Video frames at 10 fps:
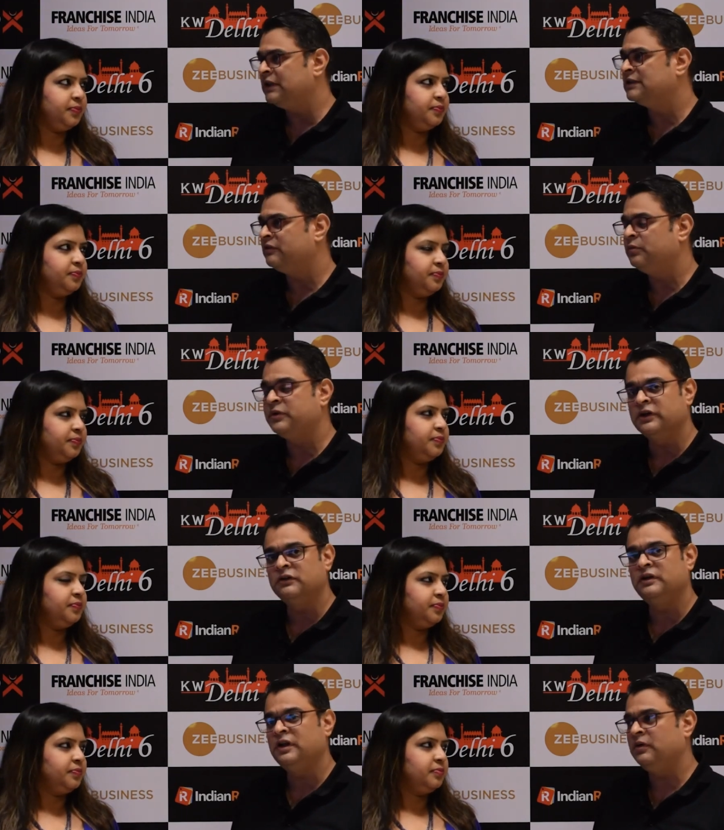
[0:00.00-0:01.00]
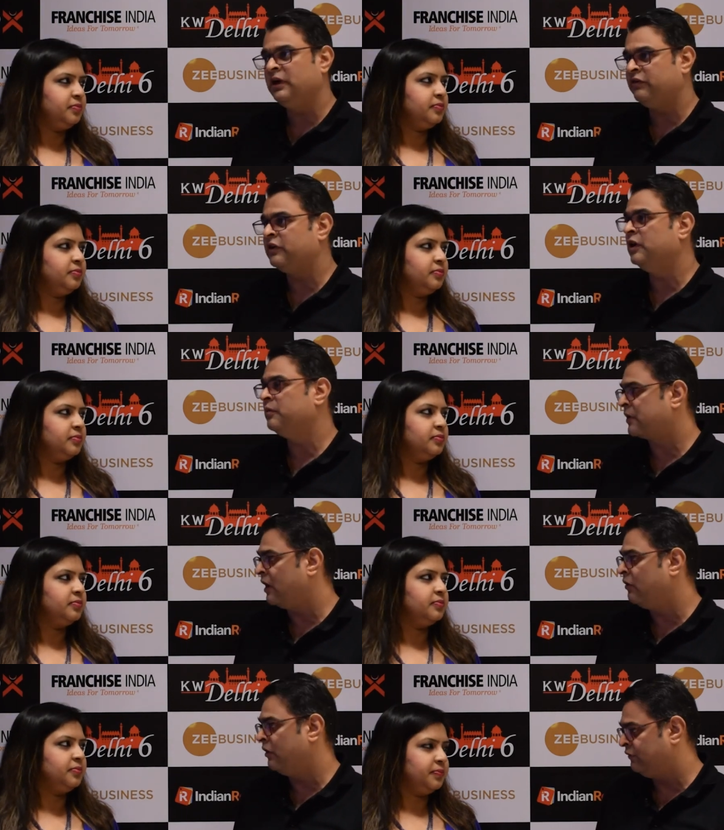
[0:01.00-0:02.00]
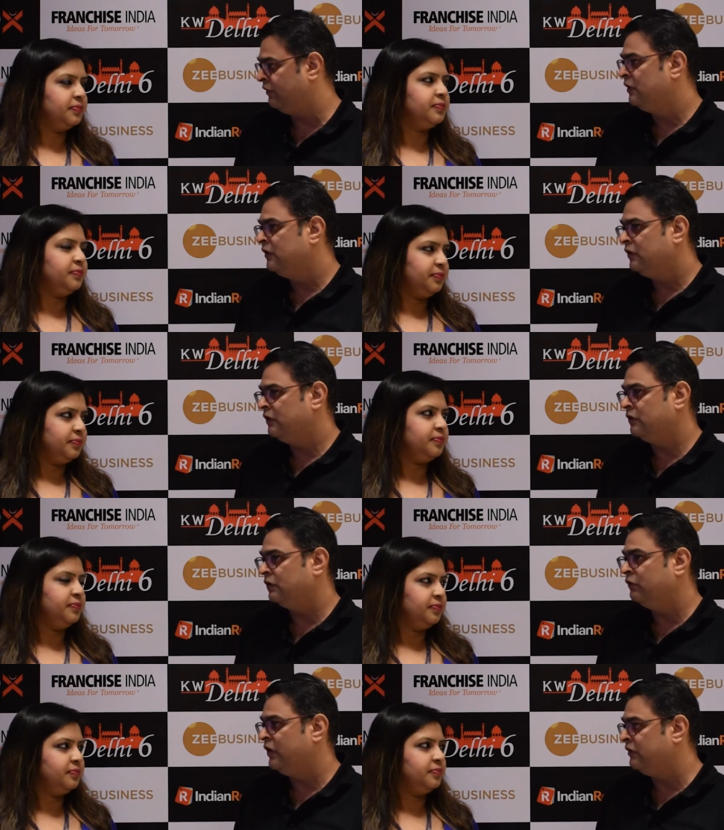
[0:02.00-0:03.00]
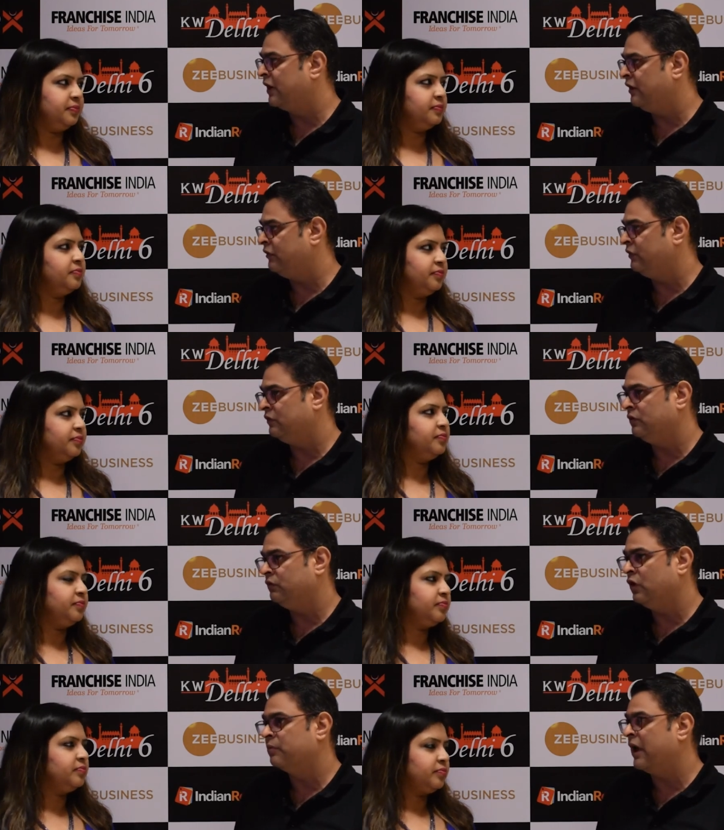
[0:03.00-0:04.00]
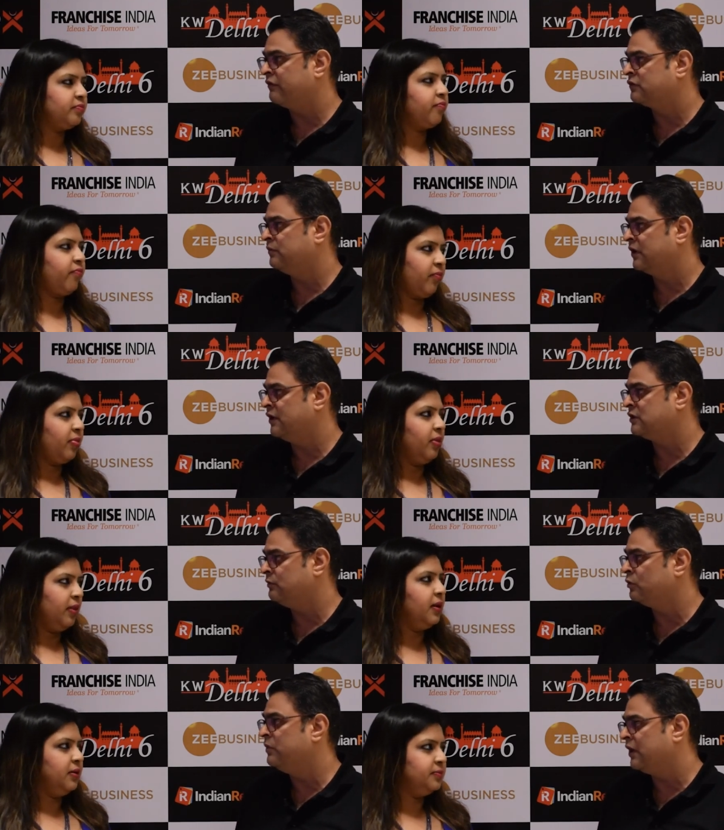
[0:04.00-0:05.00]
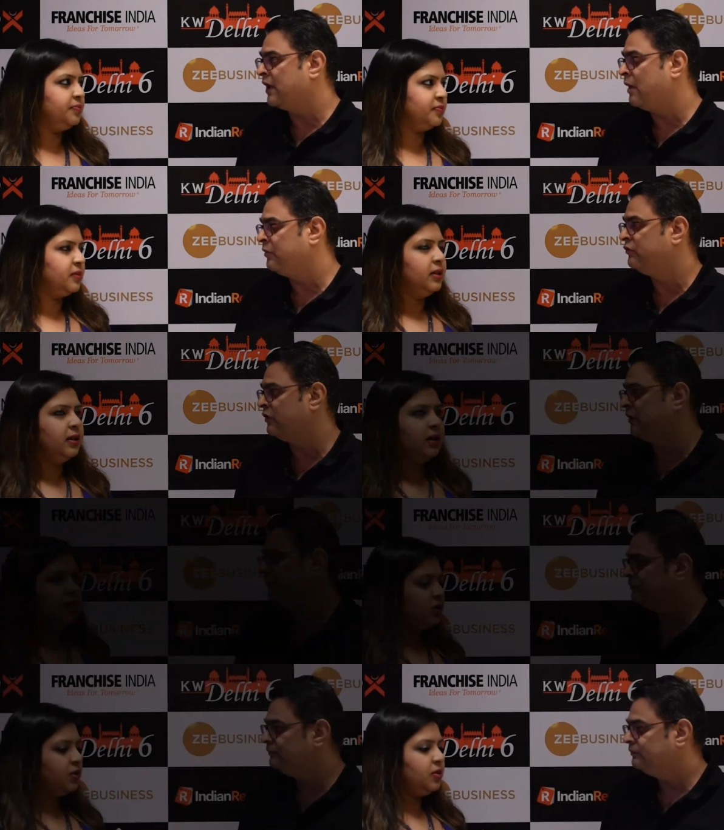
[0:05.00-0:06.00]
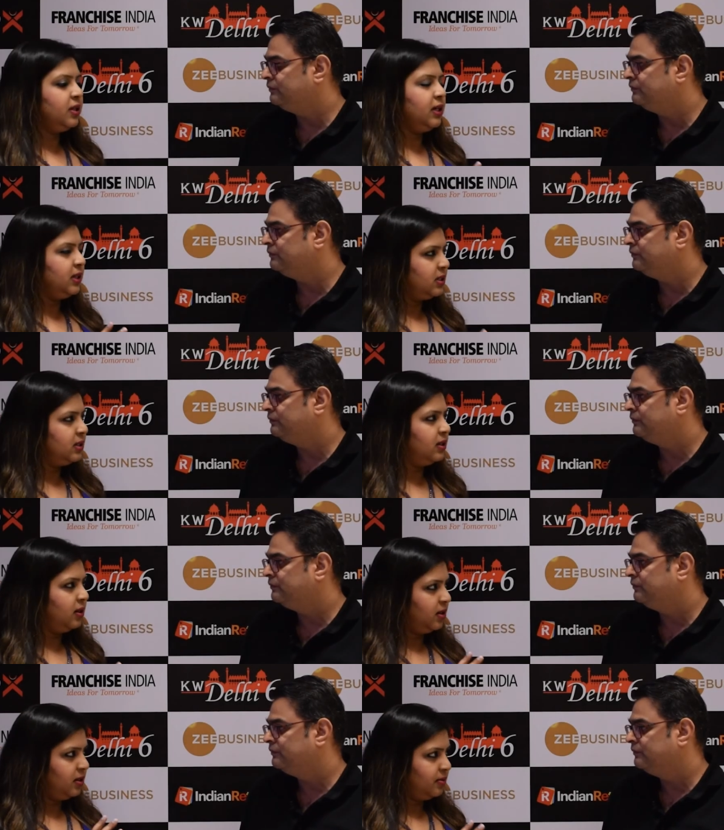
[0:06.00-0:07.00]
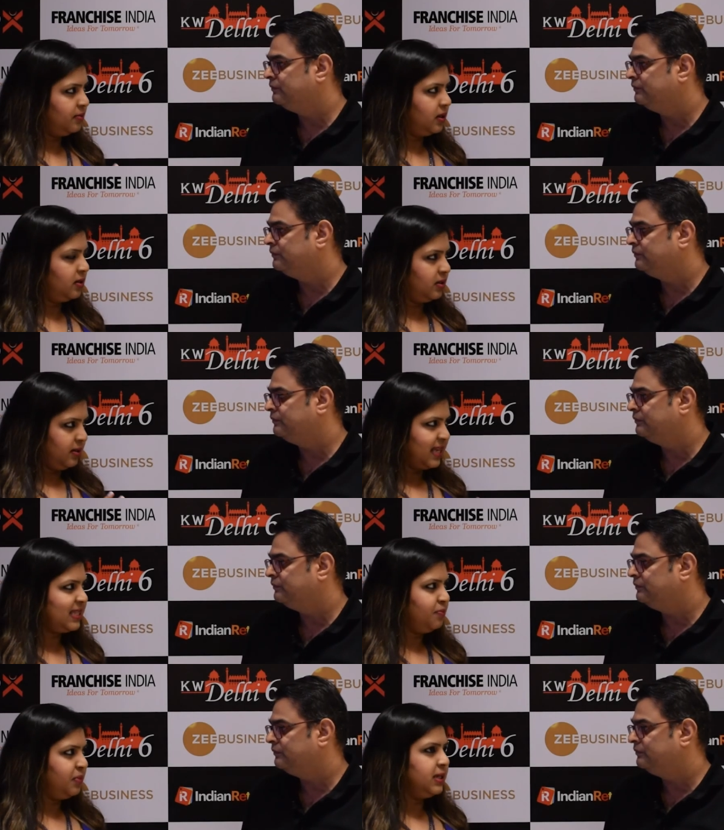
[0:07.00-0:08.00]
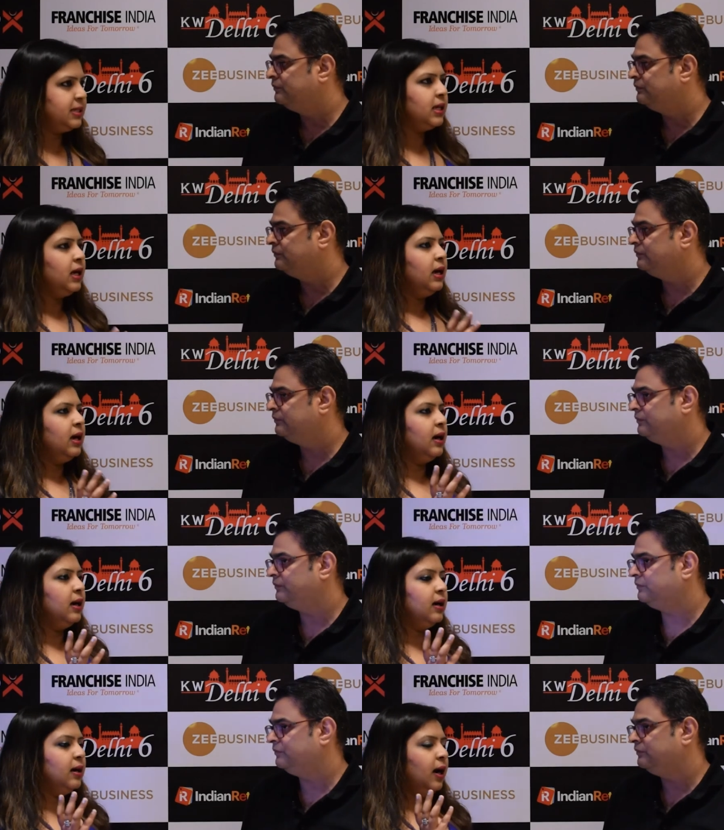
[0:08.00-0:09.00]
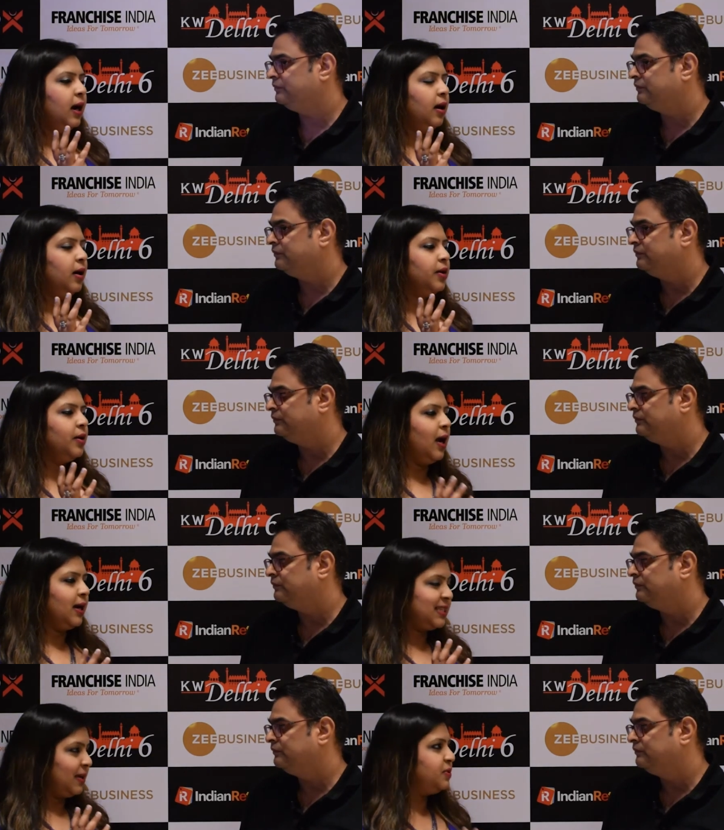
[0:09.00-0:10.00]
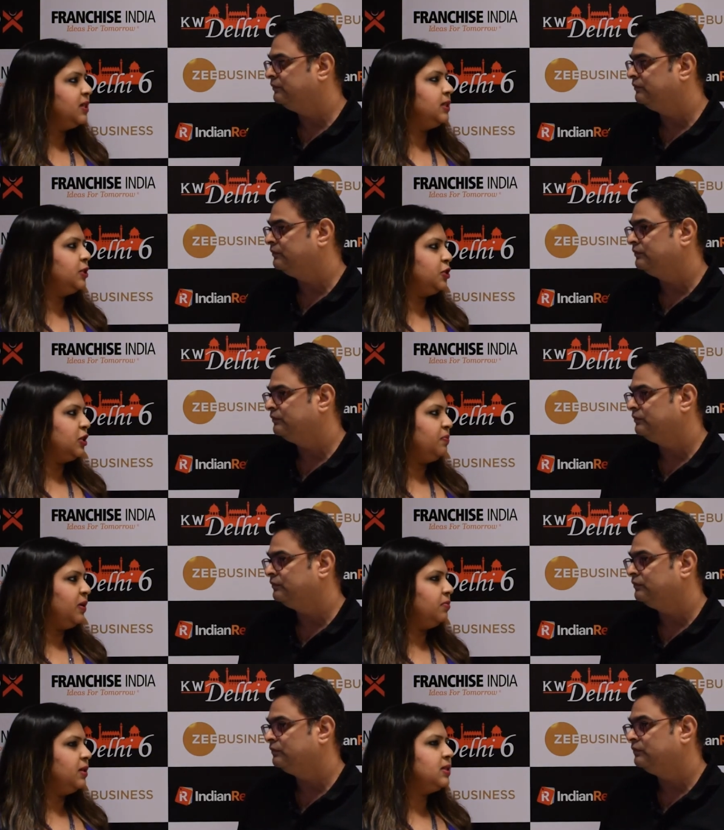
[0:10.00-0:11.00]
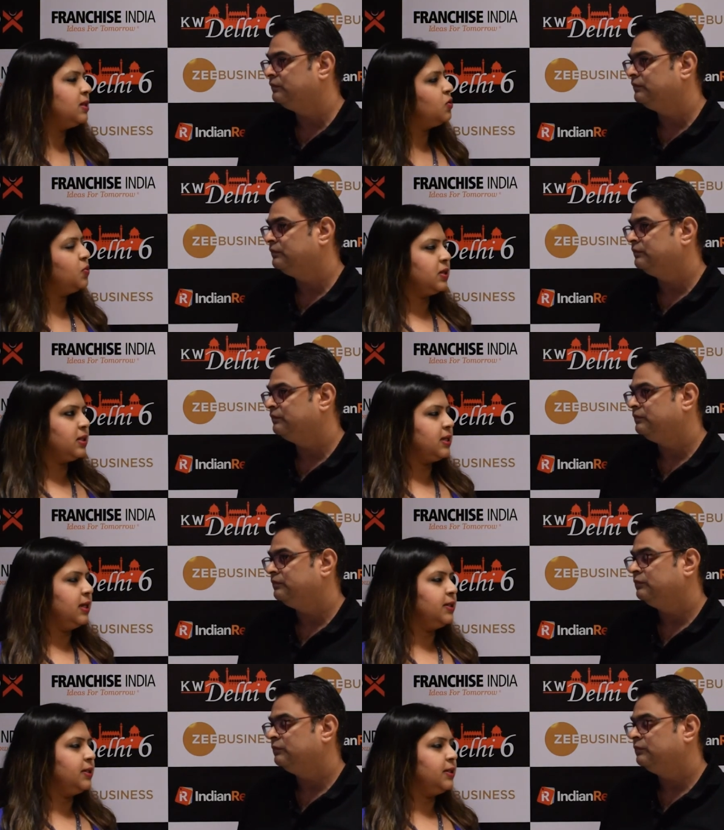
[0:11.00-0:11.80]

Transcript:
Speaker 1: the things that we bring to the table and we're really proud of you know, the way we kind of, you know, work backwards from the customer to make it happen for them. How
Speaker 2: do you think Indian uh, uh, SMBs uh, are accepting digital payments and to what extent?